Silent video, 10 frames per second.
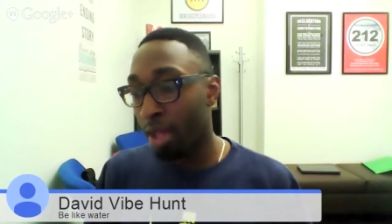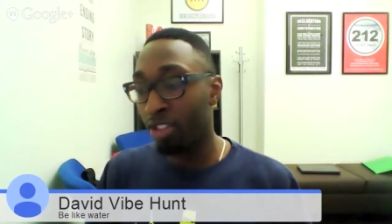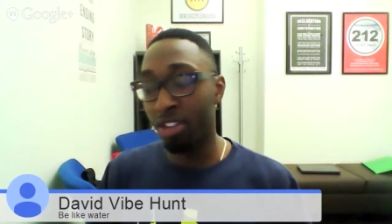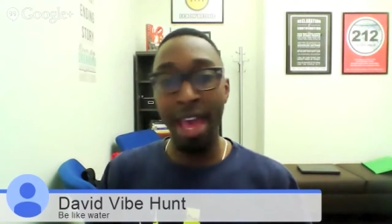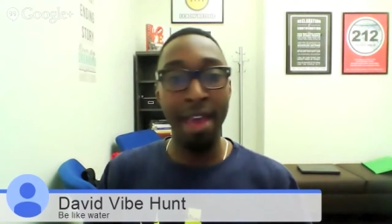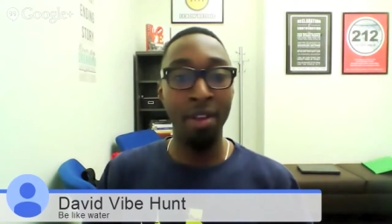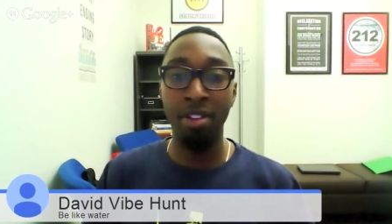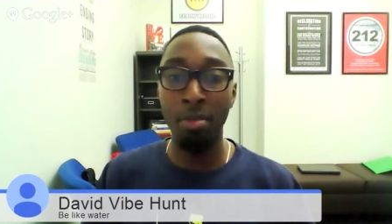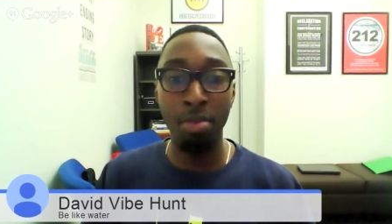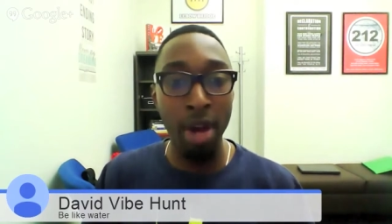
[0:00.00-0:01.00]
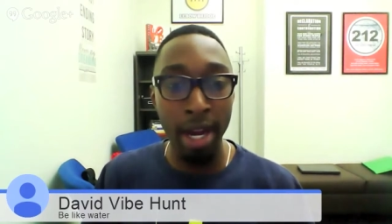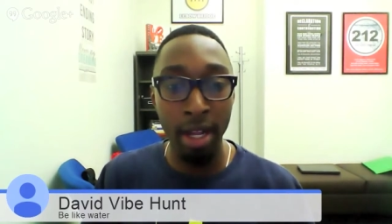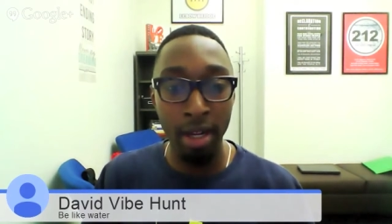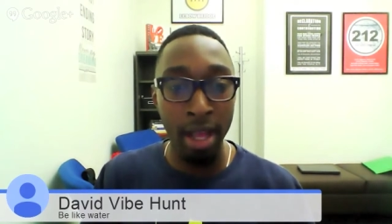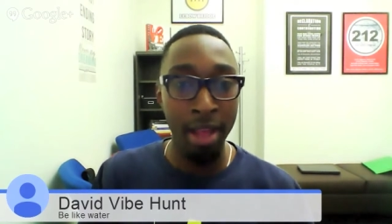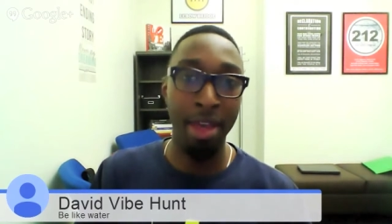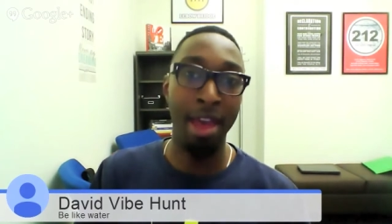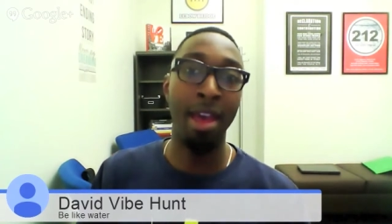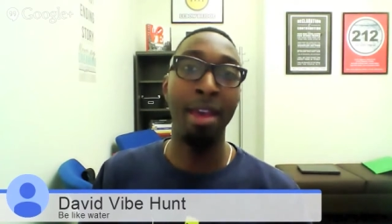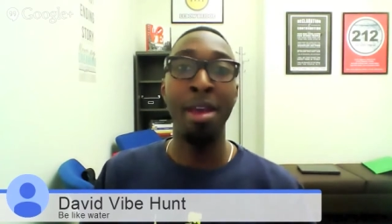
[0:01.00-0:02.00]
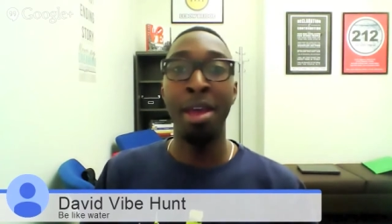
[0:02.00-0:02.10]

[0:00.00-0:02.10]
just having some product that